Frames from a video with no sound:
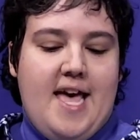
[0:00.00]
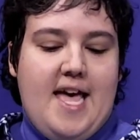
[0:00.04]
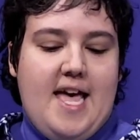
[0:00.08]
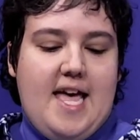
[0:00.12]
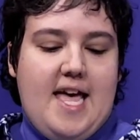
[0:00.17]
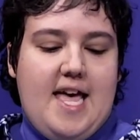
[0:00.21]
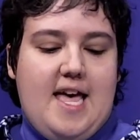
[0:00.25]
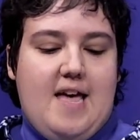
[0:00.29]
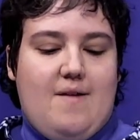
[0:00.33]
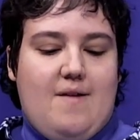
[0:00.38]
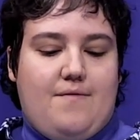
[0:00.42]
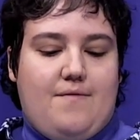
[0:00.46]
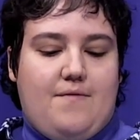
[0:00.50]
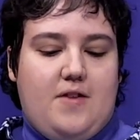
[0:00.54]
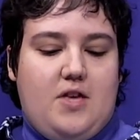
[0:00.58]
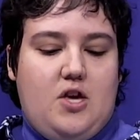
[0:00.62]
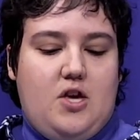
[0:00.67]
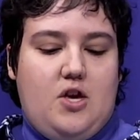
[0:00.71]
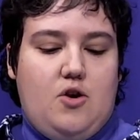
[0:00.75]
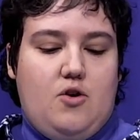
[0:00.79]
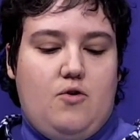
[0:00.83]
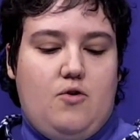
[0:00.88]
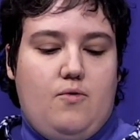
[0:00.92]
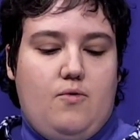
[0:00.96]
If
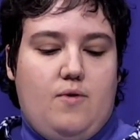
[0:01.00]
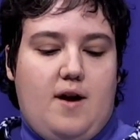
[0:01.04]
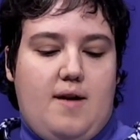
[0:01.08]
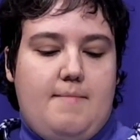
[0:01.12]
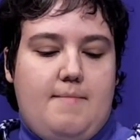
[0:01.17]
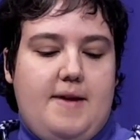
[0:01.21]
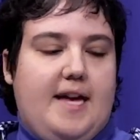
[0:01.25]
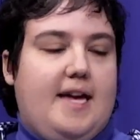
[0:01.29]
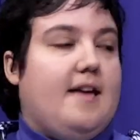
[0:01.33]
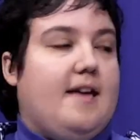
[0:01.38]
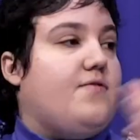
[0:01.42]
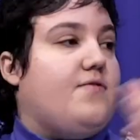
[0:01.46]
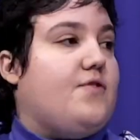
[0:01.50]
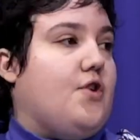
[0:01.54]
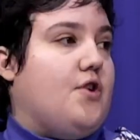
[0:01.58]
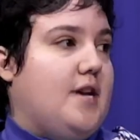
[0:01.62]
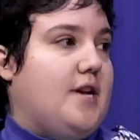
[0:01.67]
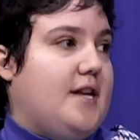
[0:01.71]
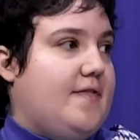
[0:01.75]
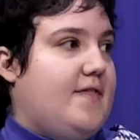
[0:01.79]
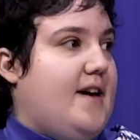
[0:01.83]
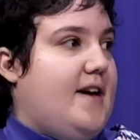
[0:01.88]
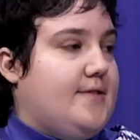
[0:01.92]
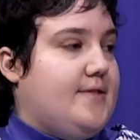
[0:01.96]
you are making
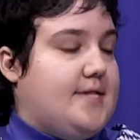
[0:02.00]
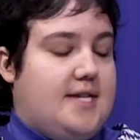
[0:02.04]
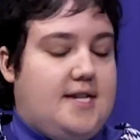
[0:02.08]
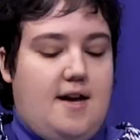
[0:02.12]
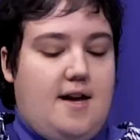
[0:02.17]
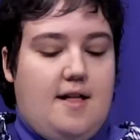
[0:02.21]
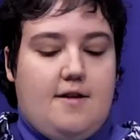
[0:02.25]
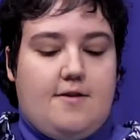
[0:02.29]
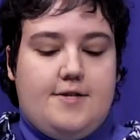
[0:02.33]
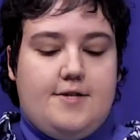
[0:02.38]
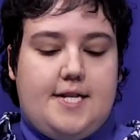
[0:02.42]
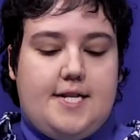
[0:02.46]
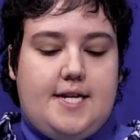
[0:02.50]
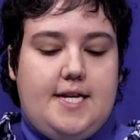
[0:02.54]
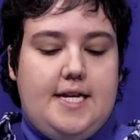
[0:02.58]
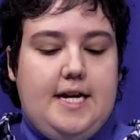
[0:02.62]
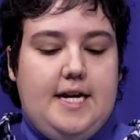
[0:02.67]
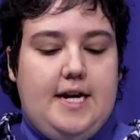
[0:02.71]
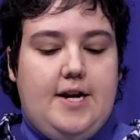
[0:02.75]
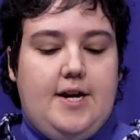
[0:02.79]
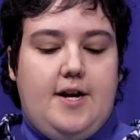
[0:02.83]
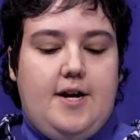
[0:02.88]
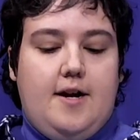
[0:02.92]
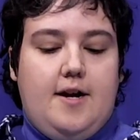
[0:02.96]
$30,000 a
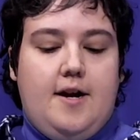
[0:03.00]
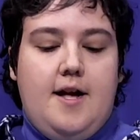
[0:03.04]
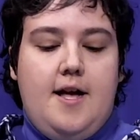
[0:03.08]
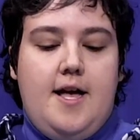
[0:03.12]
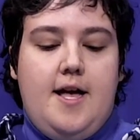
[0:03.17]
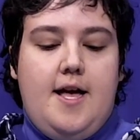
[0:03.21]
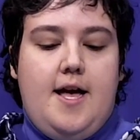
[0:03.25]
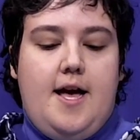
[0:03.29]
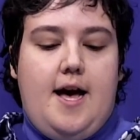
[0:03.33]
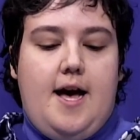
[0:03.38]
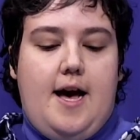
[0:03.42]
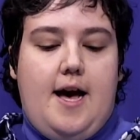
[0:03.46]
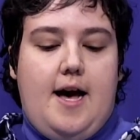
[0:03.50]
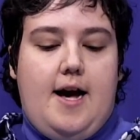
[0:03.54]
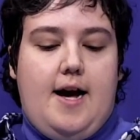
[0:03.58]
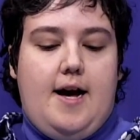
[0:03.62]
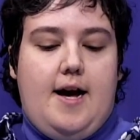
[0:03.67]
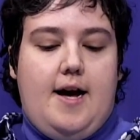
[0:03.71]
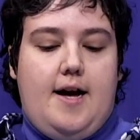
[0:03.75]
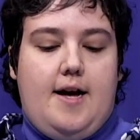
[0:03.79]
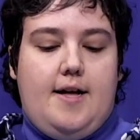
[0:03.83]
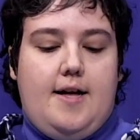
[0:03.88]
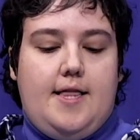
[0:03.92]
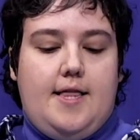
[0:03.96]
year,
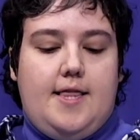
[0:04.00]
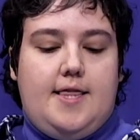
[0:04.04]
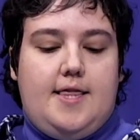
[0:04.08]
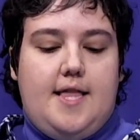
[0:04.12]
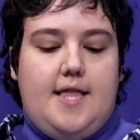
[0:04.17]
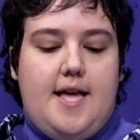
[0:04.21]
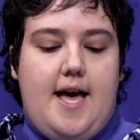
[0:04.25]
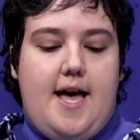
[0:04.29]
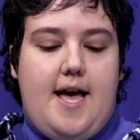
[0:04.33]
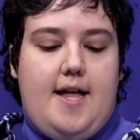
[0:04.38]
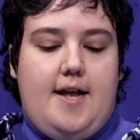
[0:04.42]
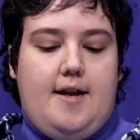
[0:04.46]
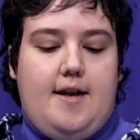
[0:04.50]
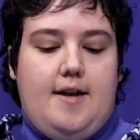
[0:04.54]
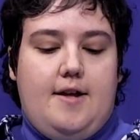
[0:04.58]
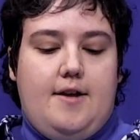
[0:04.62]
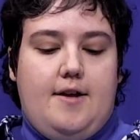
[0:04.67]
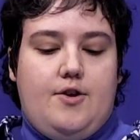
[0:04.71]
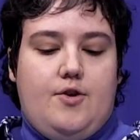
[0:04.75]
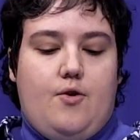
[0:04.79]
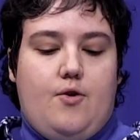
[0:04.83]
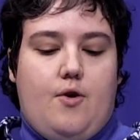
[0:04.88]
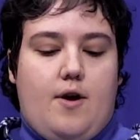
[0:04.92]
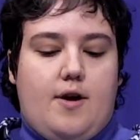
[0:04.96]
then
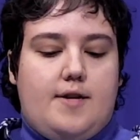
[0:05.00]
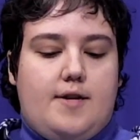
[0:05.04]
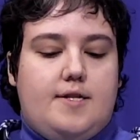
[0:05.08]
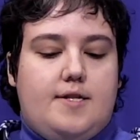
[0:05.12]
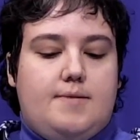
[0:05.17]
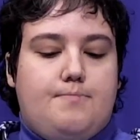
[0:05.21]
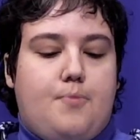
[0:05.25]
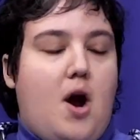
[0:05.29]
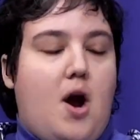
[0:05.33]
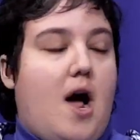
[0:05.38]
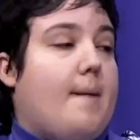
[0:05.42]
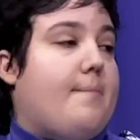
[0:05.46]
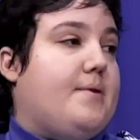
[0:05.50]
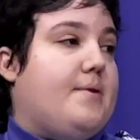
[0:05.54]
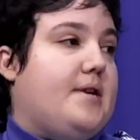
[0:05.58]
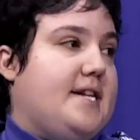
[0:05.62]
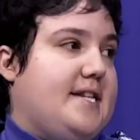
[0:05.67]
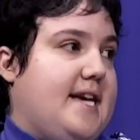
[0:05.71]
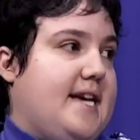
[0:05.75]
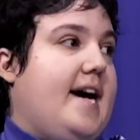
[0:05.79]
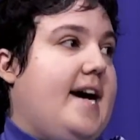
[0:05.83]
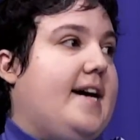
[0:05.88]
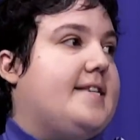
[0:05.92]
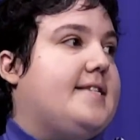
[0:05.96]
your property
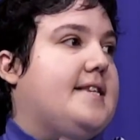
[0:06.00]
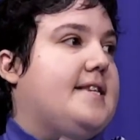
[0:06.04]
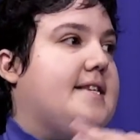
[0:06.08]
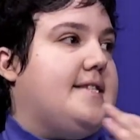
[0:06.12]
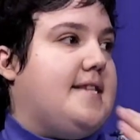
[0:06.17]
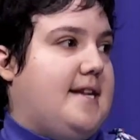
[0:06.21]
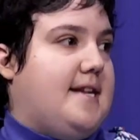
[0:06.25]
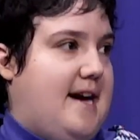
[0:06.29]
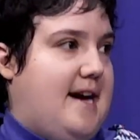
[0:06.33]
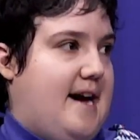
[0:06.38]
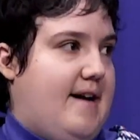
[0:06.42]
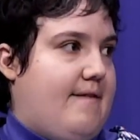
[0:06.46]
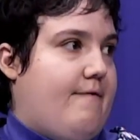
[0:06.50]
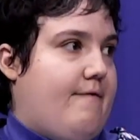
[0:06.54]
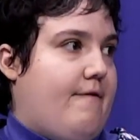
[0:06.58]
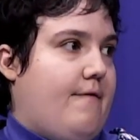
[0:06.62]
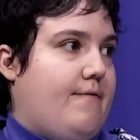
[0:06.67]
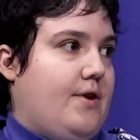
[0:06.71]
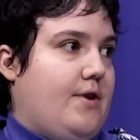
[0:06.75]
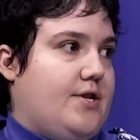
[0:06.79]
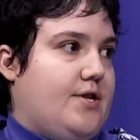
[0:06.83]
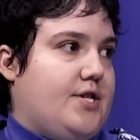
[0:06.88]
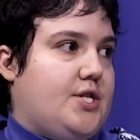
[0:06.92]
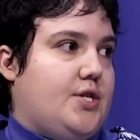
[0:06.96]
taxes and half of
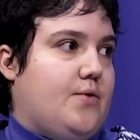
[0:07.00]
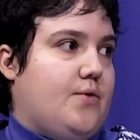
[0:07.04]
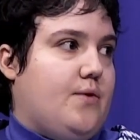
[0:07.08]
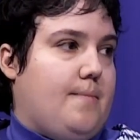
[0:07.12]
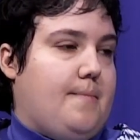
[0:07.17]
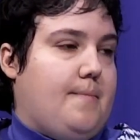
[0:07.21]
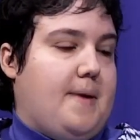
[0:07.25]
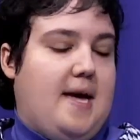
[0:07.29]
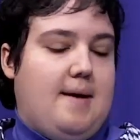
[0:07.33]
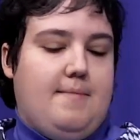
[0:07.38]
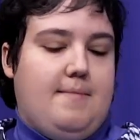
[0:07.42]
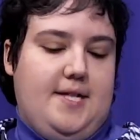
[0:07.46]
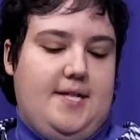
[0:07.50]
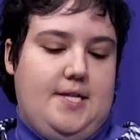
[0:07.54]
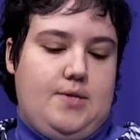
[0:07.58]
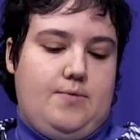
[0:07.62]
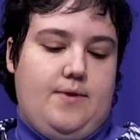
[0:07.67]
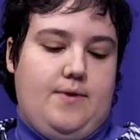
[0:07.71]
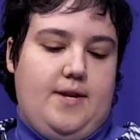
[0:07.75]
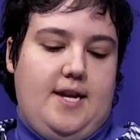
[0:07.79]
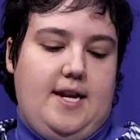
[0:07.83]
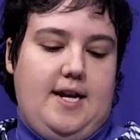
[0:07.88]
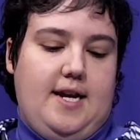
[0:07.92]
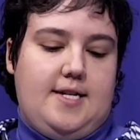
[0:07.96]
your sewer payments
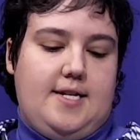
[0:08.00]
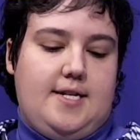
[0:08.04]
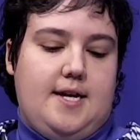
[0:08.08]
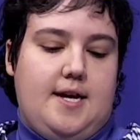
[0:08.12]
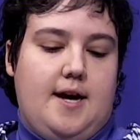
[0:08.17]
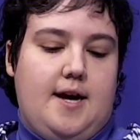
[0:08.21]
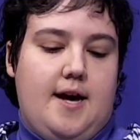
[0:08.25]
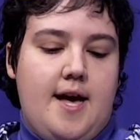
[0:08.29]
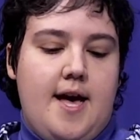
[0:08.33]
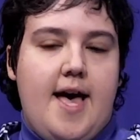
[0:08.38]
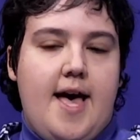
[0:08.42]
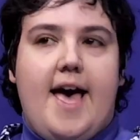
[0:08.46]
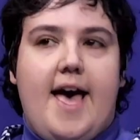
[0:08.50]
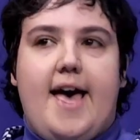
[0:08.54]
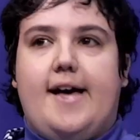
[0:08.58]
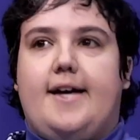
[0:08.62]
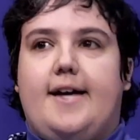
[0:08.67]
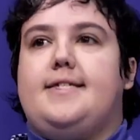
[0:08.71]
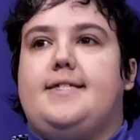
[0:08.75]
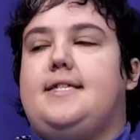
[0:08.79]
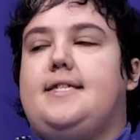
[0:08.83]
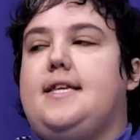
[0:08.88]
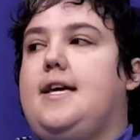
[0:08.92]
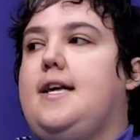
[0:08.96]
would need to
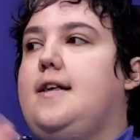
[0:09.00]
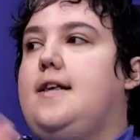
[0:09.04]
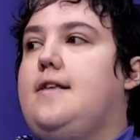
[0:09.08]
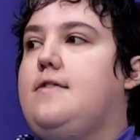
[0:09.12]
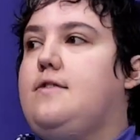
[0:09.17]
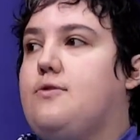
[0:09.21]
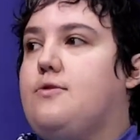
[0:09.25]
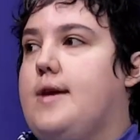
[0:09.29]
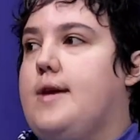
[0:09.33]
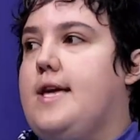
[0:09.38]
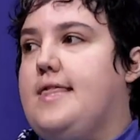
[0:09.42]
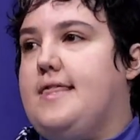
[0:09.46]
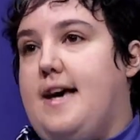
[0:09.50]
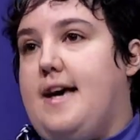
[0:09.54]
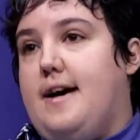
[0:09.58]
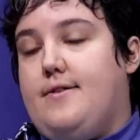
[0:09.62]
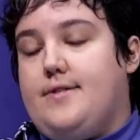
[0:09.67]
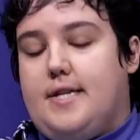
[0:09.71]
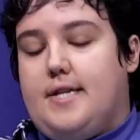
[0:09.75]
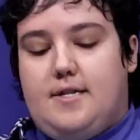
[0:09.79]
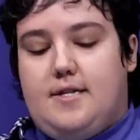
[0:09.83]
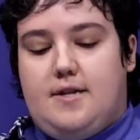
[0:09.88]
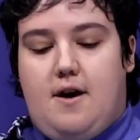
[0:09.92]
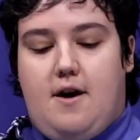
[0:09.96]
exceed
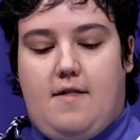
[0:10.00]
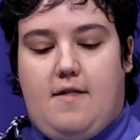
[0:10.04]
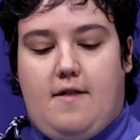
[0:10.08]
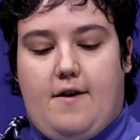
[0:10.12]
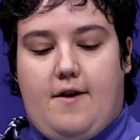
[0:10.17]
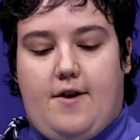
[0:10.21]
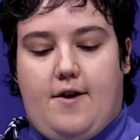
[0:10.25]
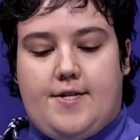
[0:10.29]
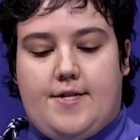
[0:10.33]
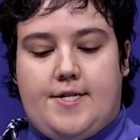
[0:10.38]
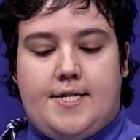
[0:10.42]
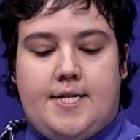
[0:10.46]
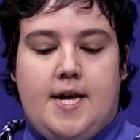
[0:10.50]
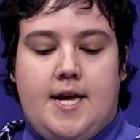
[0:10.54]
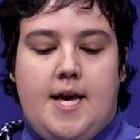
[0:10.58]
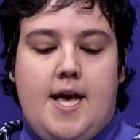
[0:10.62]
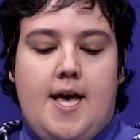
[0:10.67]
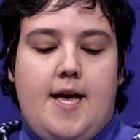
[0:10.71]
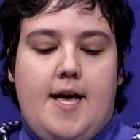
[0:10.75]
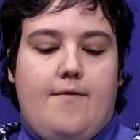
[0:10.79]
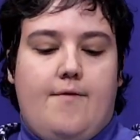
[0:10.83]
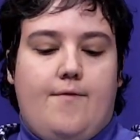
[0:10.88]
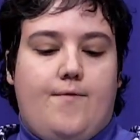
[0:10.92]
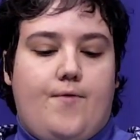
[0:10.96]
$3,000
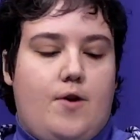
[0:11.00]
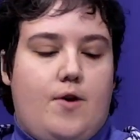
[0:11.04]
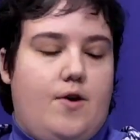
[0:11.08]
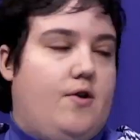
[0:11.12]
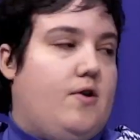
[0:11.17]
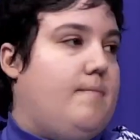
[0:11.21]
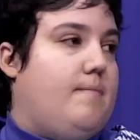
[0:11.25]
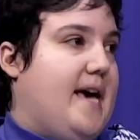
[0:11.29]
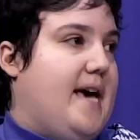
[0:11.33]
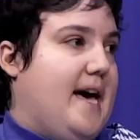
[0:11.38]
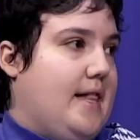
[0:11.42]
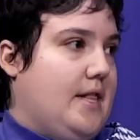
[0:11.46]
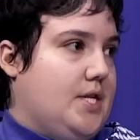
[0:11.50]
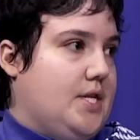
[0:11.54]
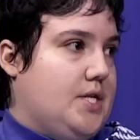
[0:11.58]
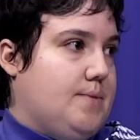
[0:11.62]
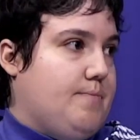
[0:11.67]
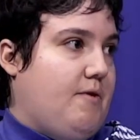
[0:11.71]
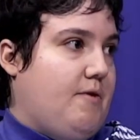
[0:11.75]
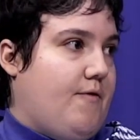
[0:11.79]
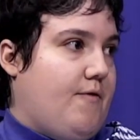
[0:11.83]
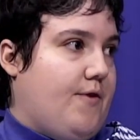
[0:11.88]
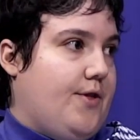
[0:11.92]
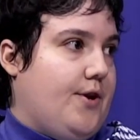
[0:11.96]
for you to be
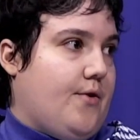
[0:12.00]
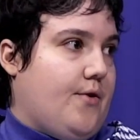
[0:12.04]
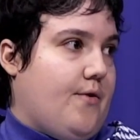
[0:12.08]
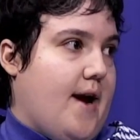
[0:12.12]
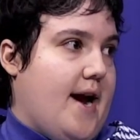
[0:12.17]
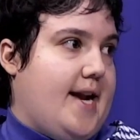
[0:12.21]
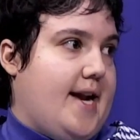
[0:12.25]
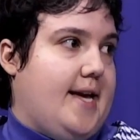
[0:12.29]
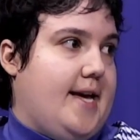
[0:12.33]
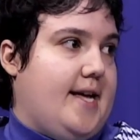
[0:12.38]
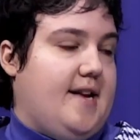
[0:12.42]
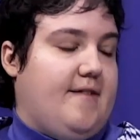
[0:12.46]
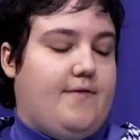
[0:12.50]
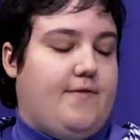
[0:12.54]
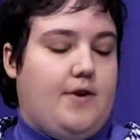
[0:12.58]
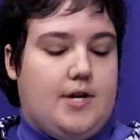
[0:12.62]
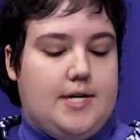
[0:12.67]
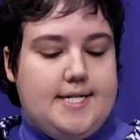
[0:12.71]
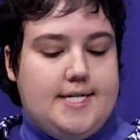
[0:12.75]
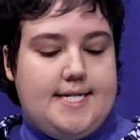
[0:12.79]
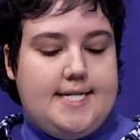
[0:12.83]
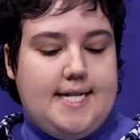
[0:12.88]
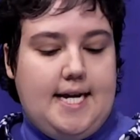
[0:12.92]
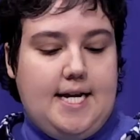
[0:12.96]
eligible for the credit if you're a
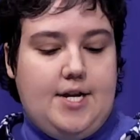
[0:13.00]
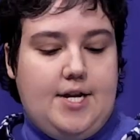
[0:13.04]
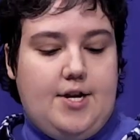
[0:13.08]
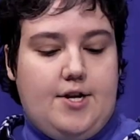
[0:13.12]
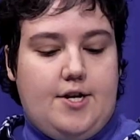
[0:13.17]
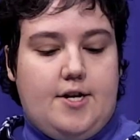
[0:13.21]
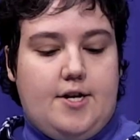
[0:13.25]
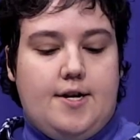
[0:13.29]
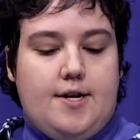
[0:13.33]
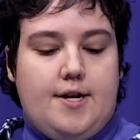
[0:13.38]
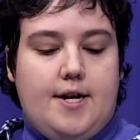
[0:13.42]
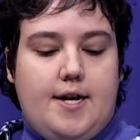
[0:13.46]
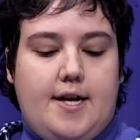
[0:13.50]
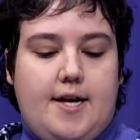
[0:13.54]
senior.